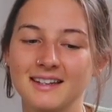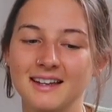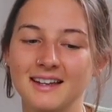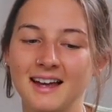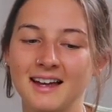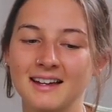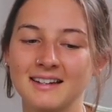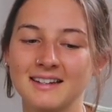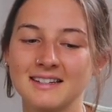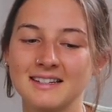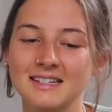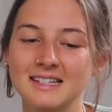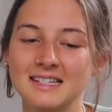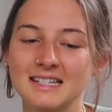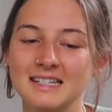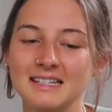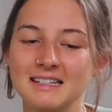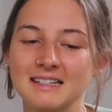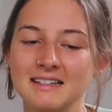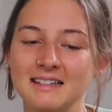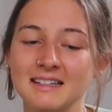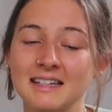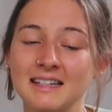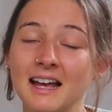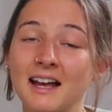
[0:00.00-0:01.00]
And
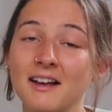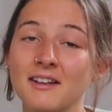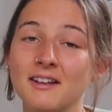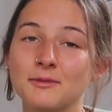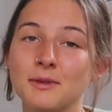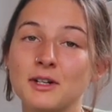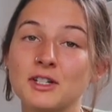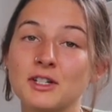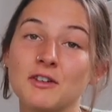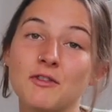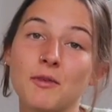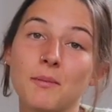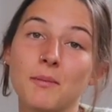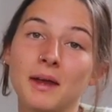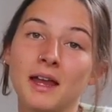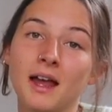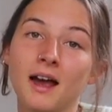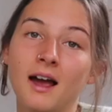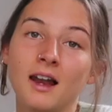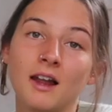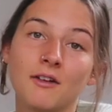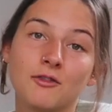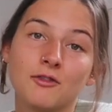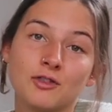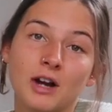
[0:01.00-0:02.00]
yeah, especially for me,
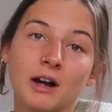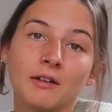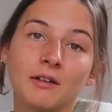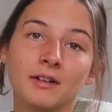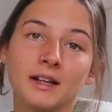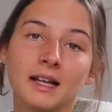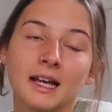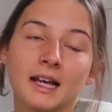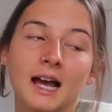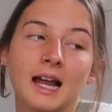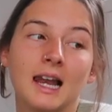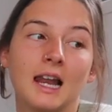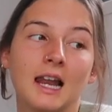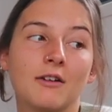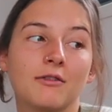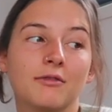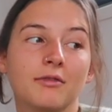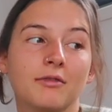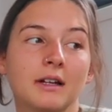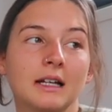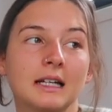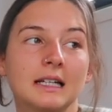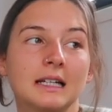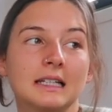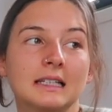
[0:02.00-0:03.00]
I love traveling. I love